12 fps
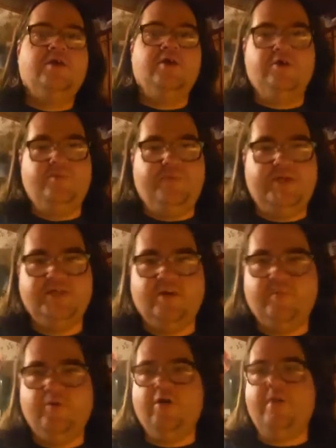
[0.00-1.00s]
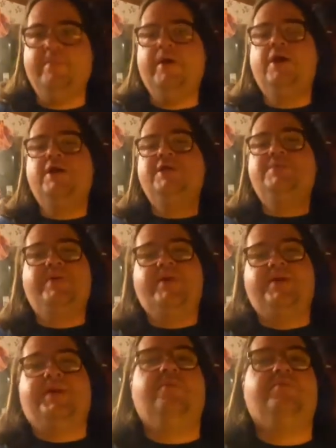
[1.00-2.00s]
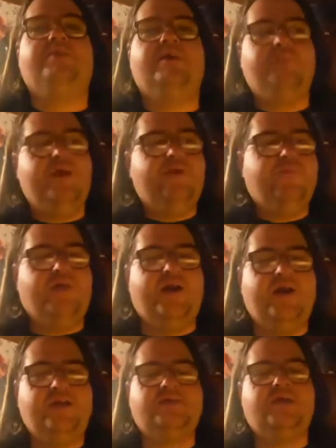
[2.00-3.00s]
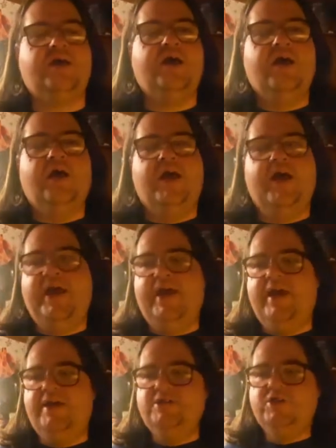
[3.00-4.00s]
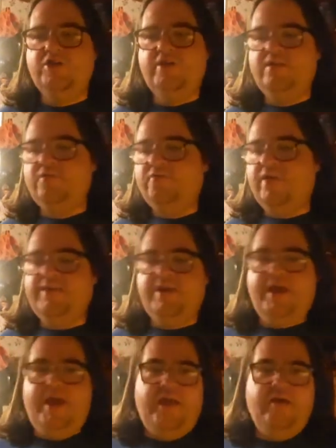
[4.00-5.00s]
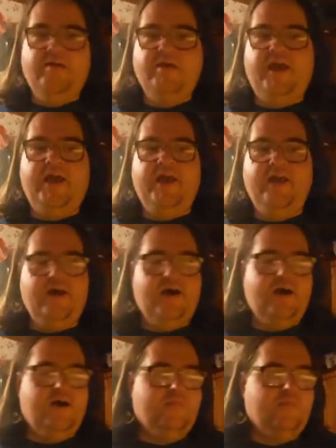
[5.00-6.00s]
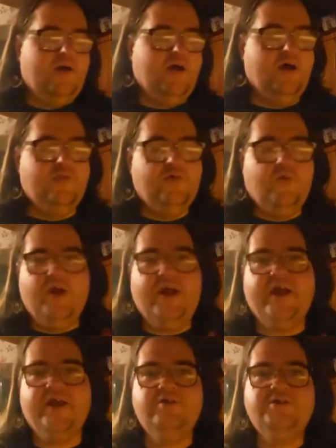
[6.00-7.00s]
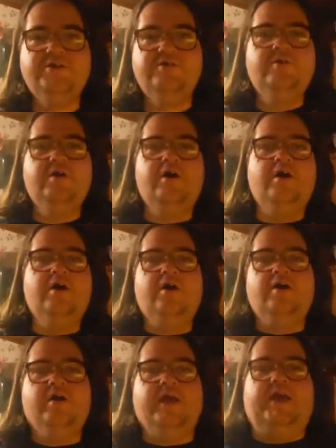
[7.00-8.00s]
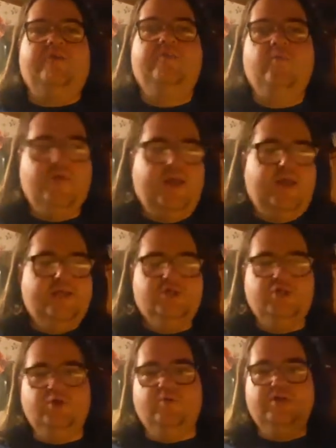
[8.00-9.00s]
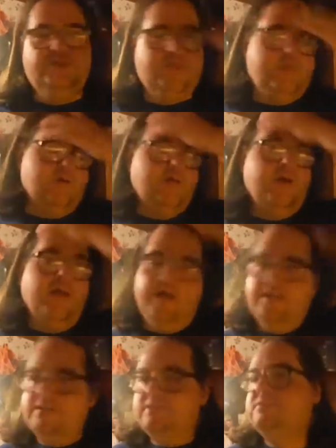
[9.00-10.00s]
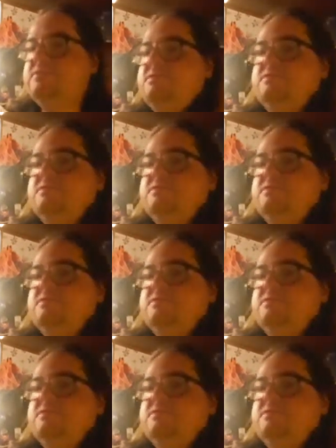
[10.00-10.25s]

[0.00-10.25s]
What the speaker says: go to a PSR program, spend the day with them, make friends, and throughout the day, okay, the one I go to, okay, everyone has chores to do, and